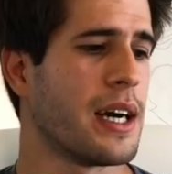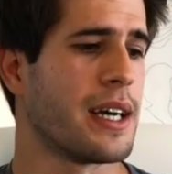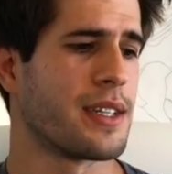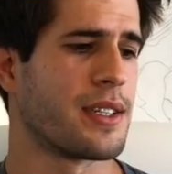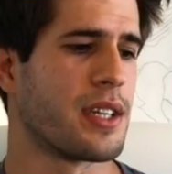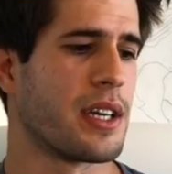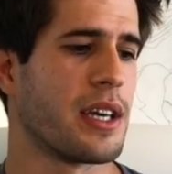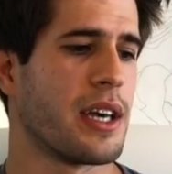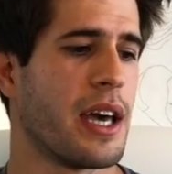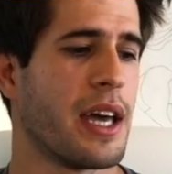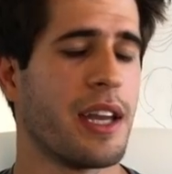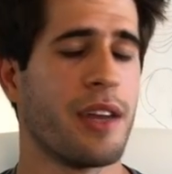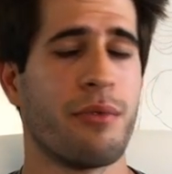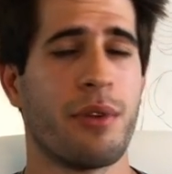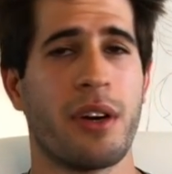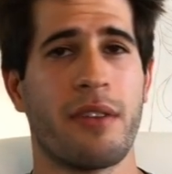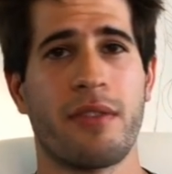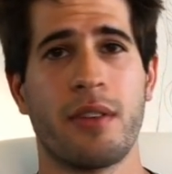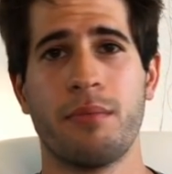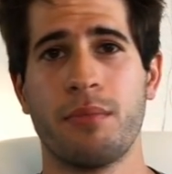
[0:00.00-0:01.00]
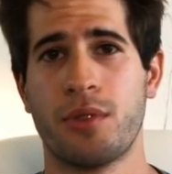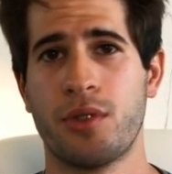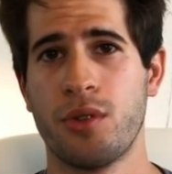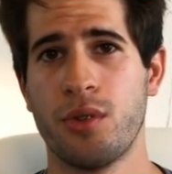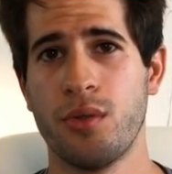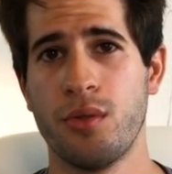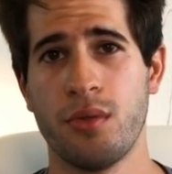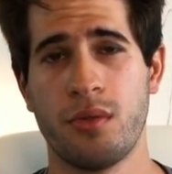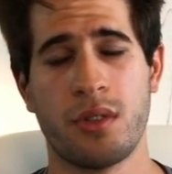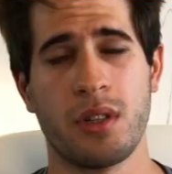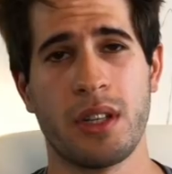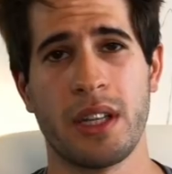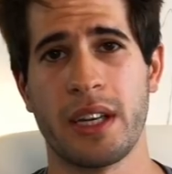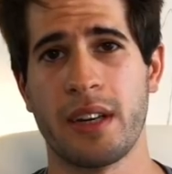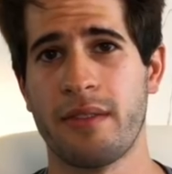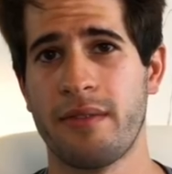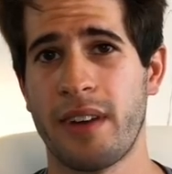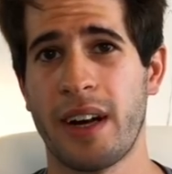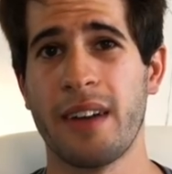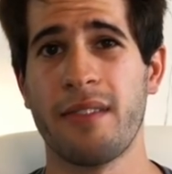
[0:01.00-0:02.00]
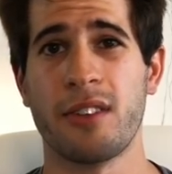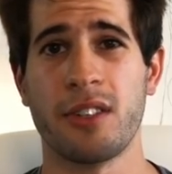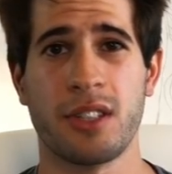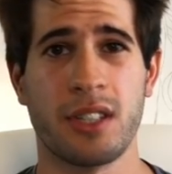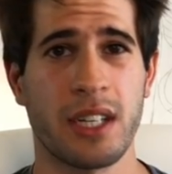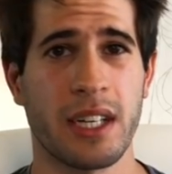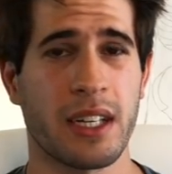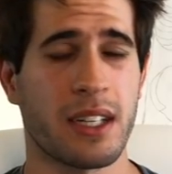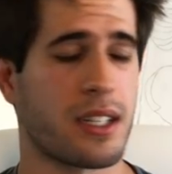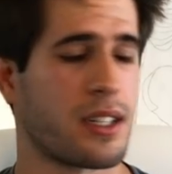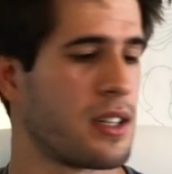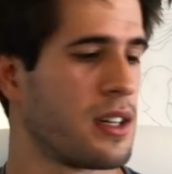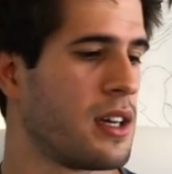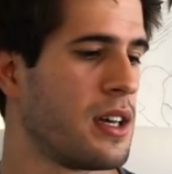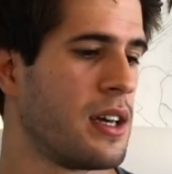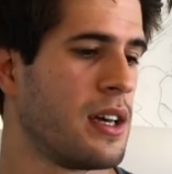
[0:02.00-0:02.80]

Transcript: I'd say anywhere from 2 to like 5 or 6.